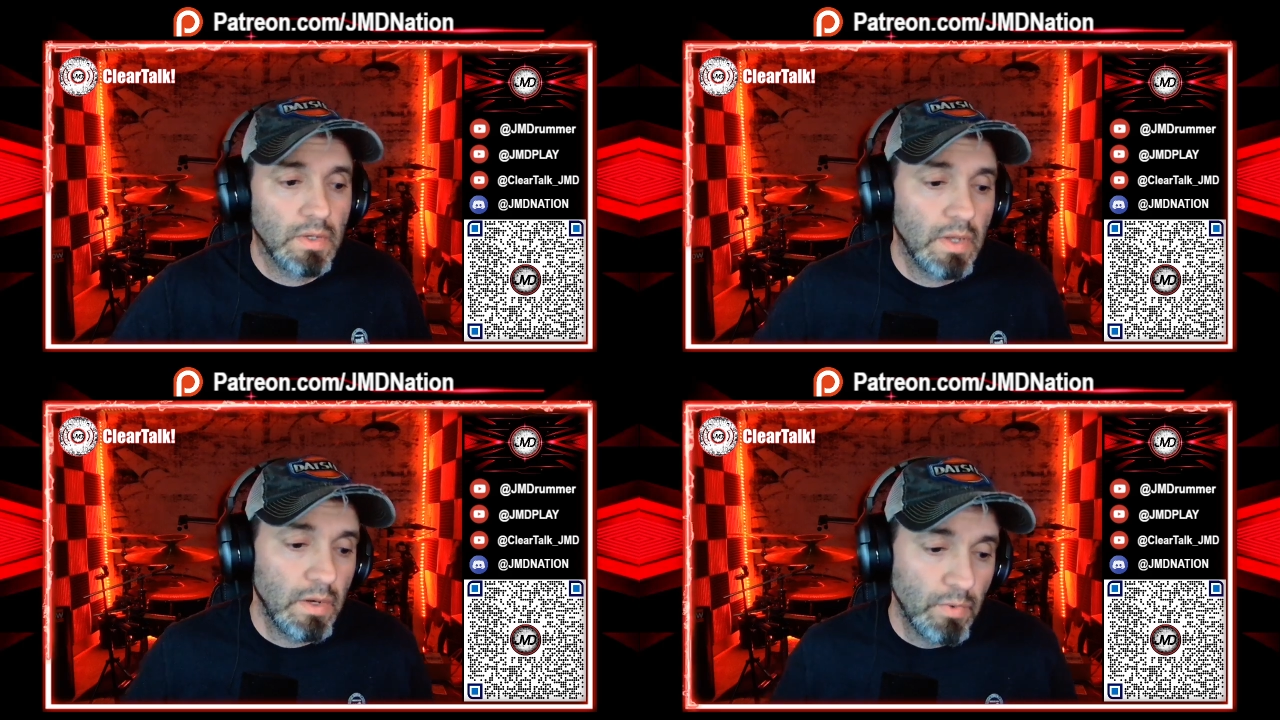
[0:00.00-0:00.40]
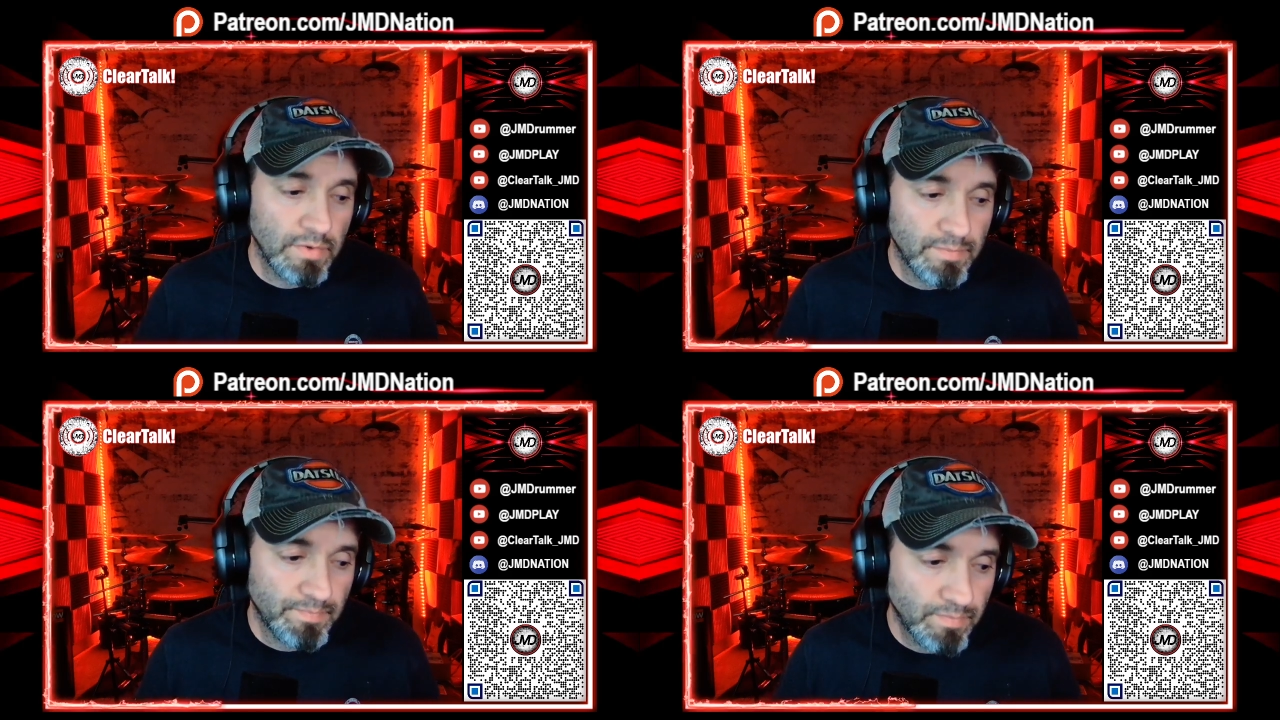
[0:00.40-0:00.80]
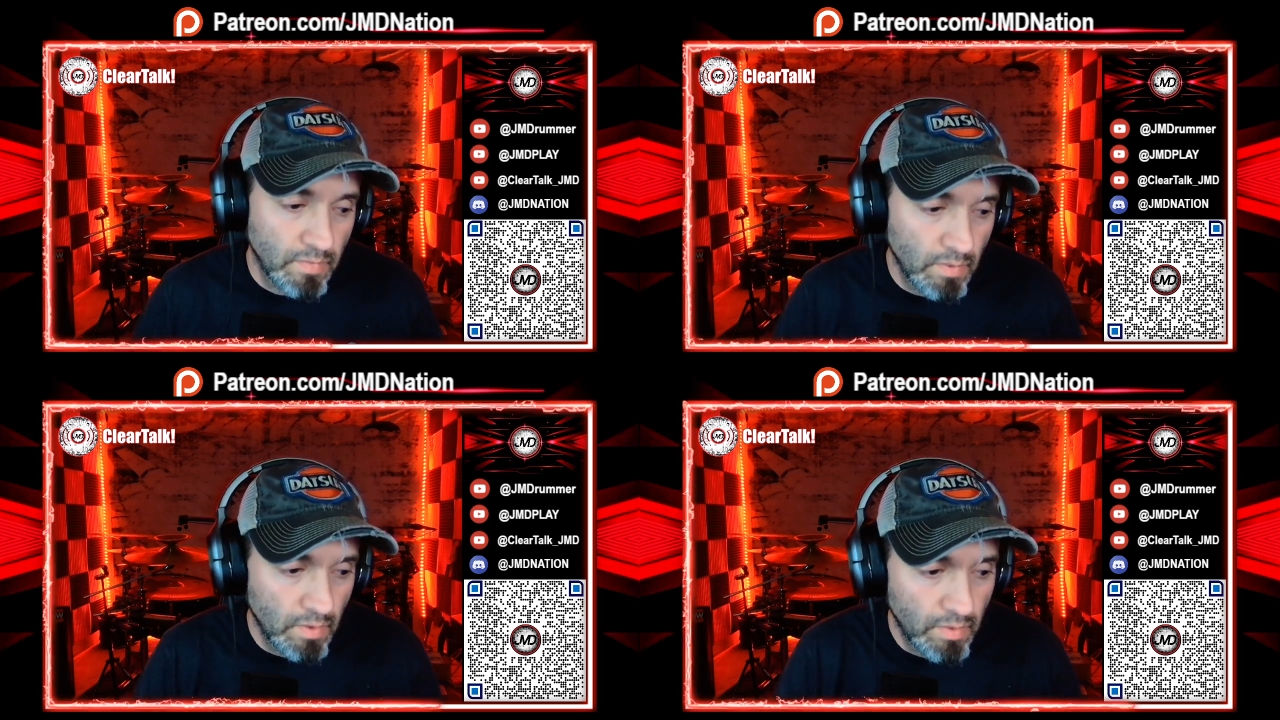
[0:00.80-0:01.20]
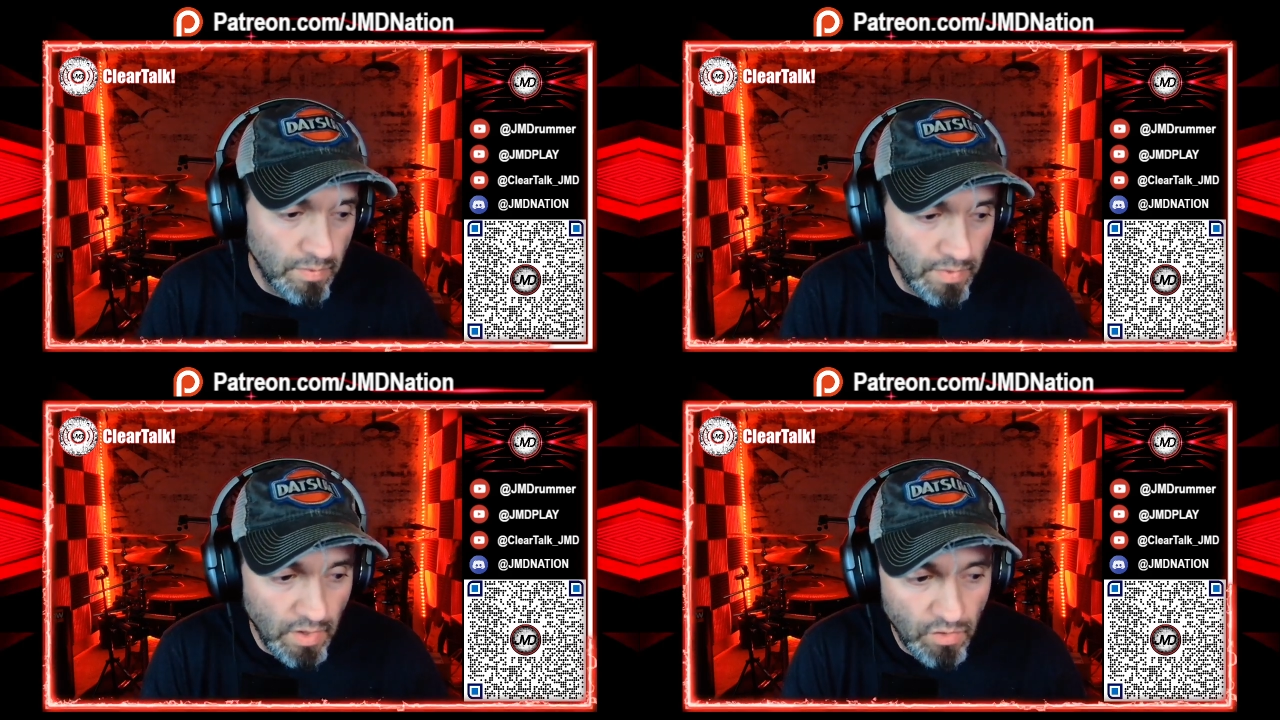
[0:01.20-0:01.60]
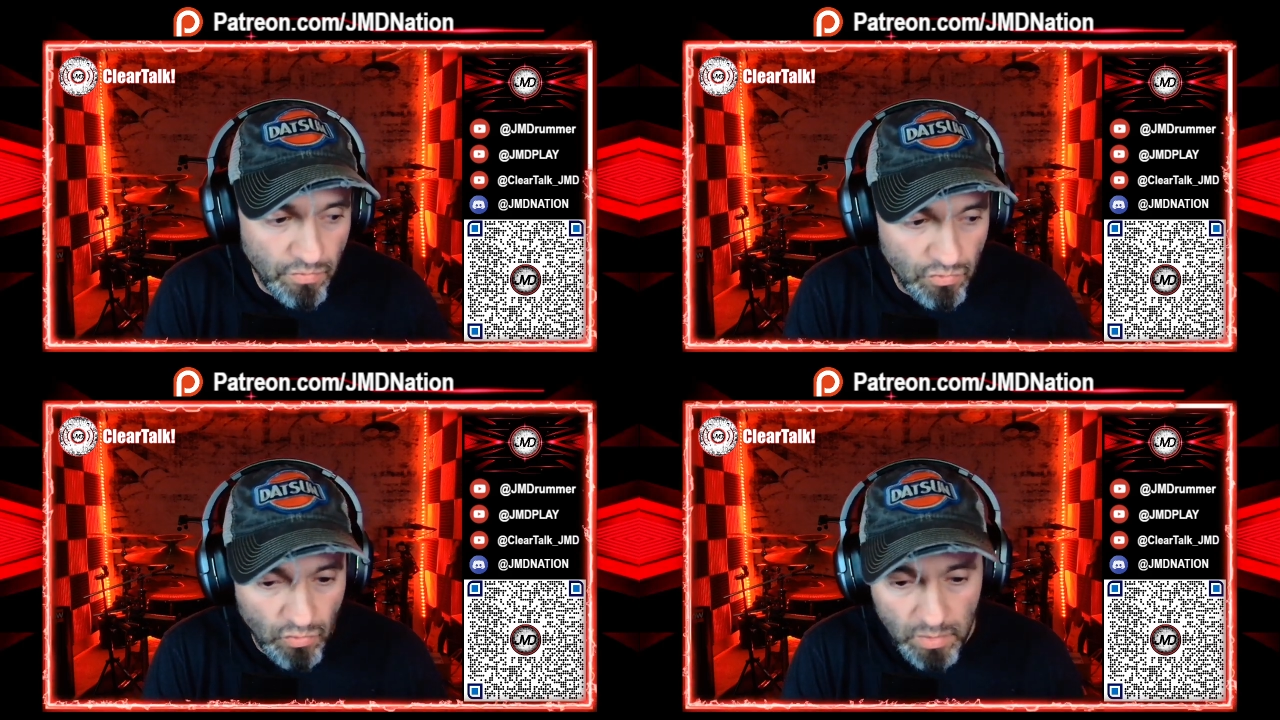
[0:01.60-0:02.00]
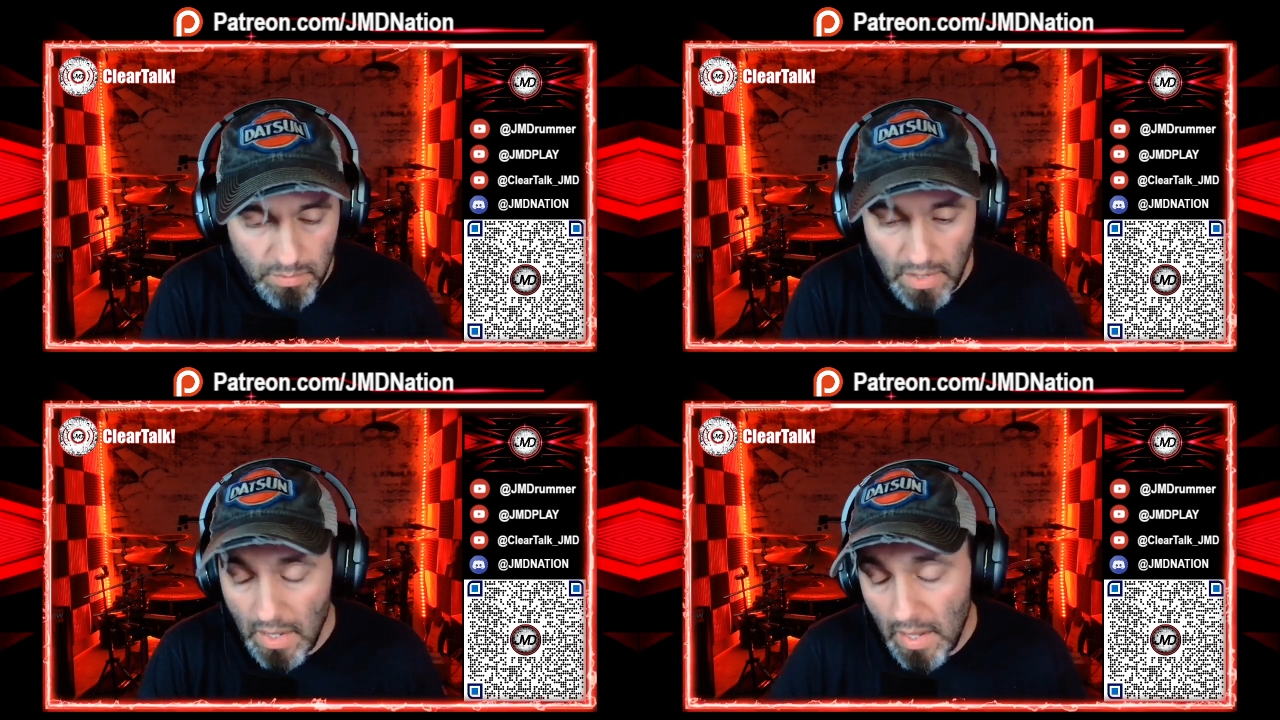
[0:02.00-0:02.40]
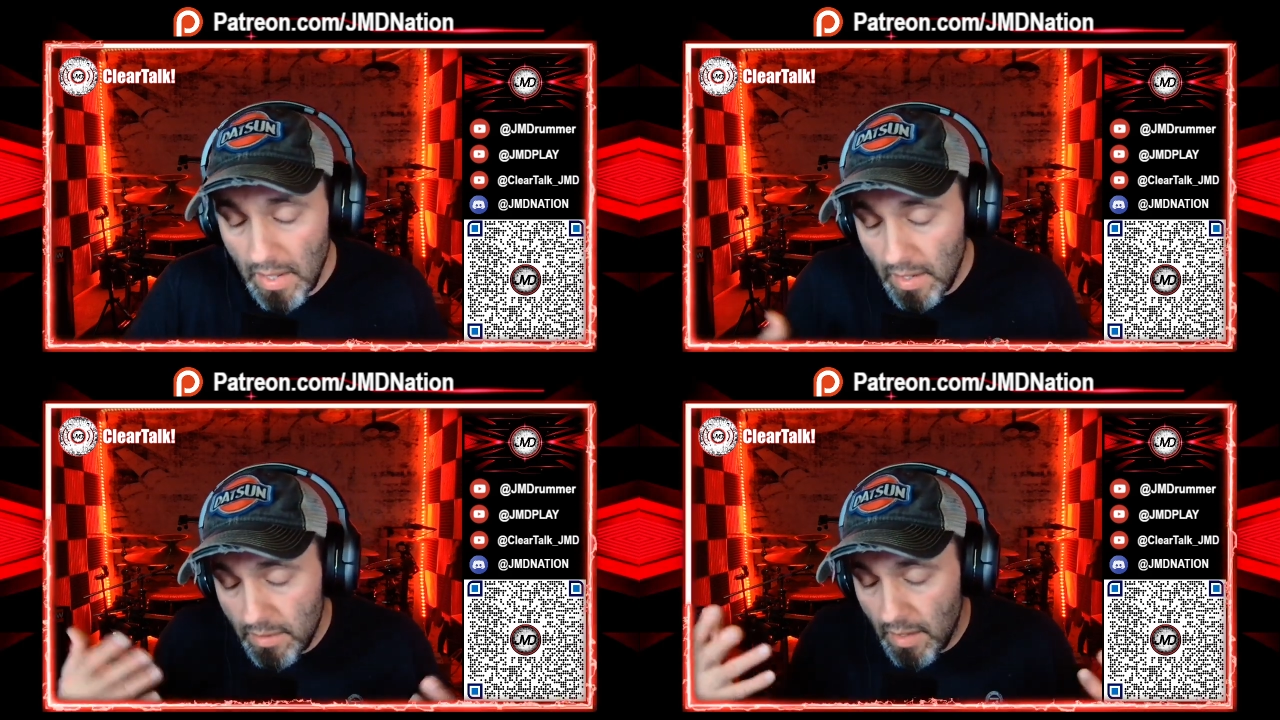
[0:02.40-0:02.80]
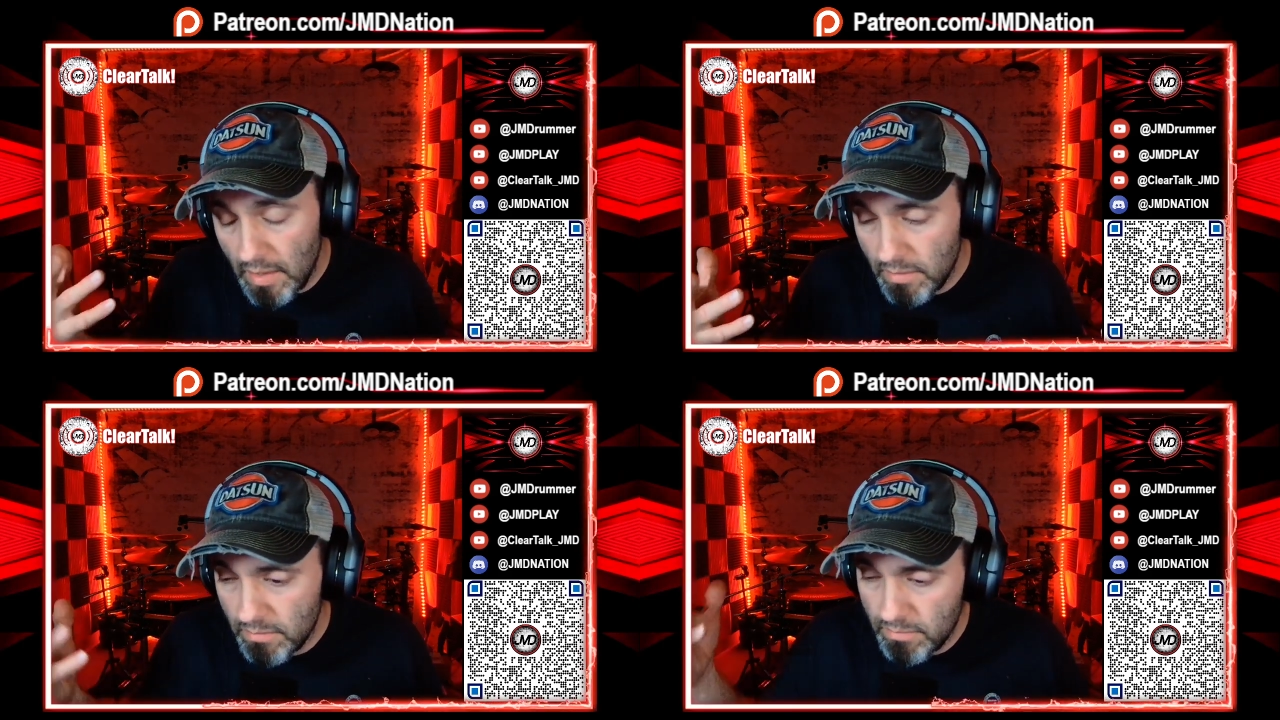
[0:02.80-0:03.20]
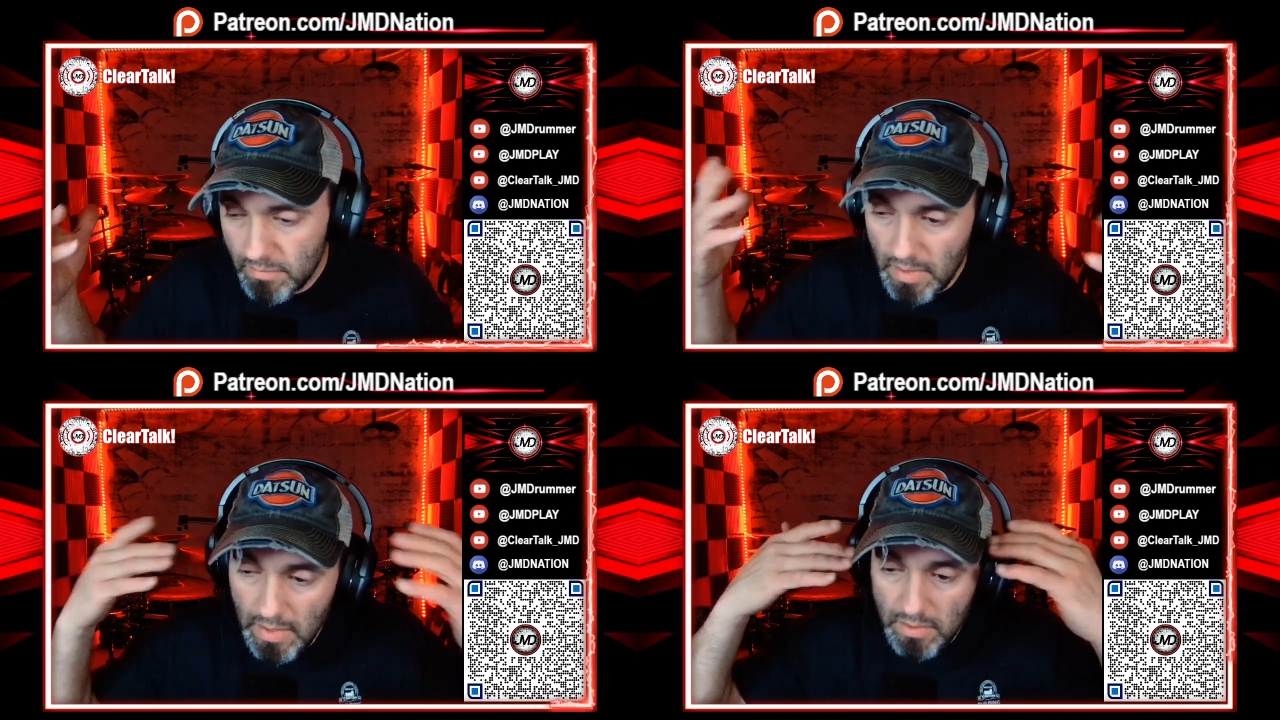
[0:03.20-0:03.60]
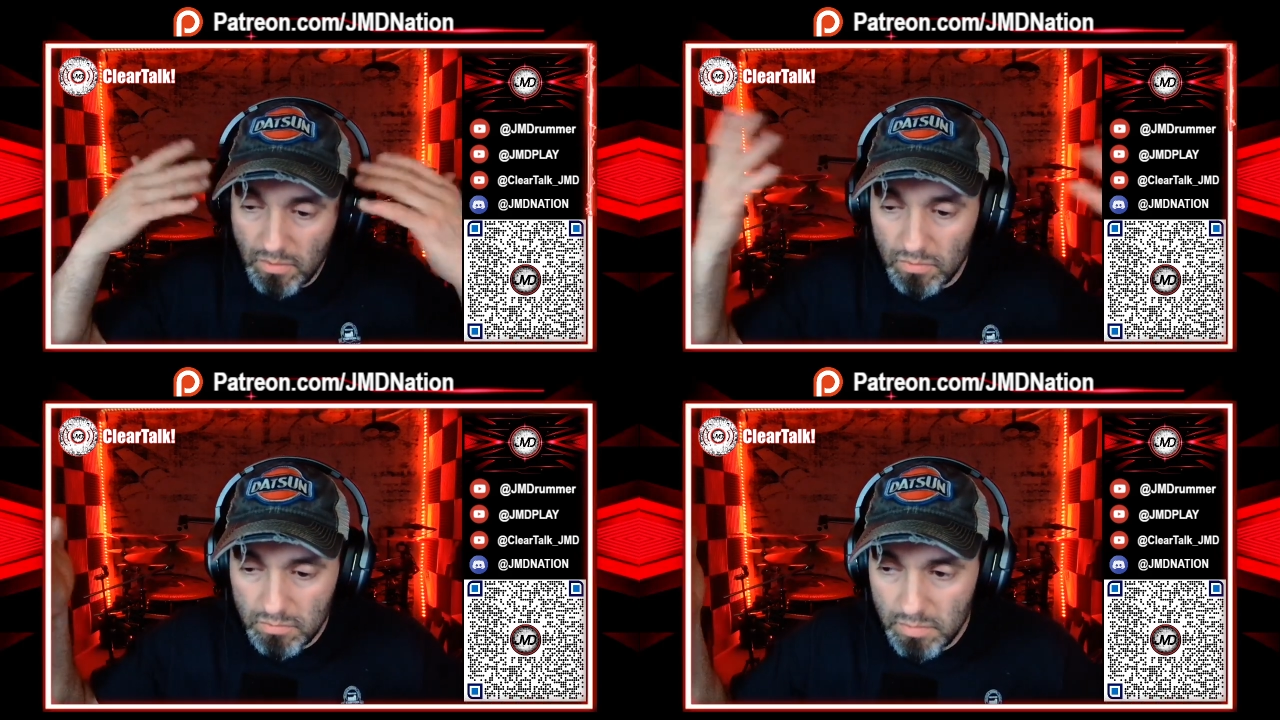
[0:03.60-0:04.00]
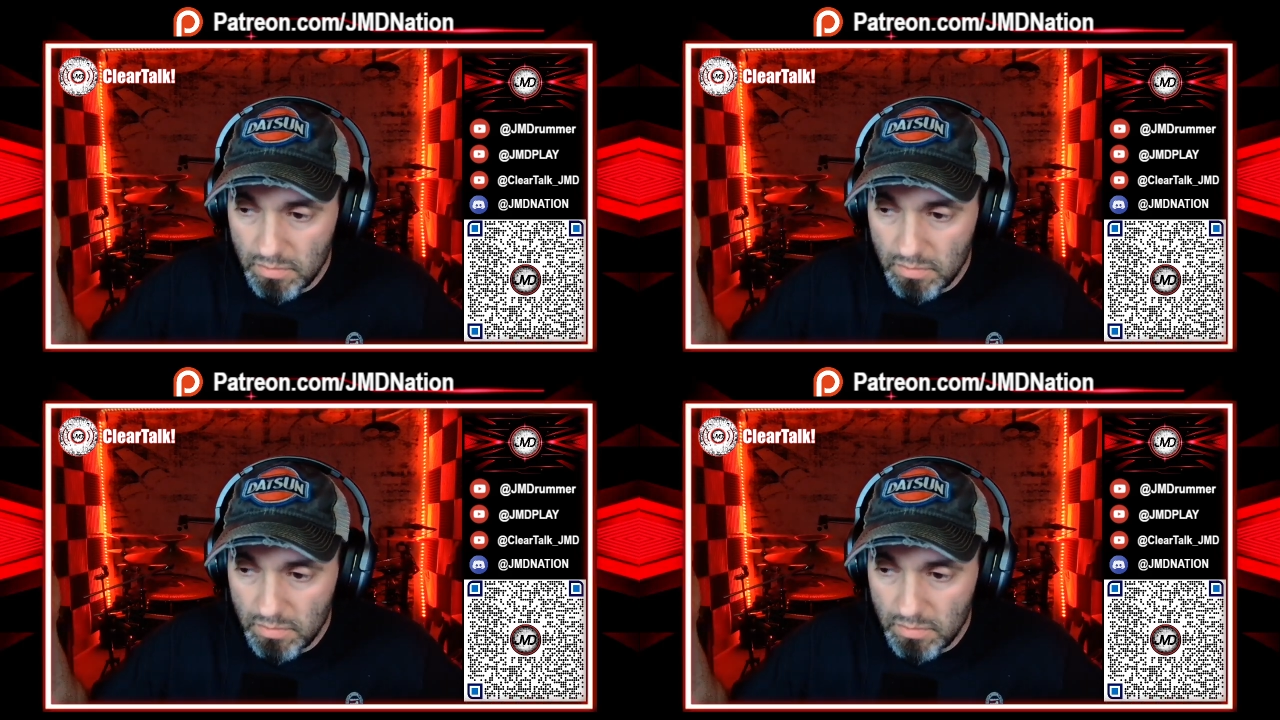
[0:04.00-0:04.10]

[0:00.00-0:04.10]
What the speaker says: Anyways, thank you for joining me. I don't.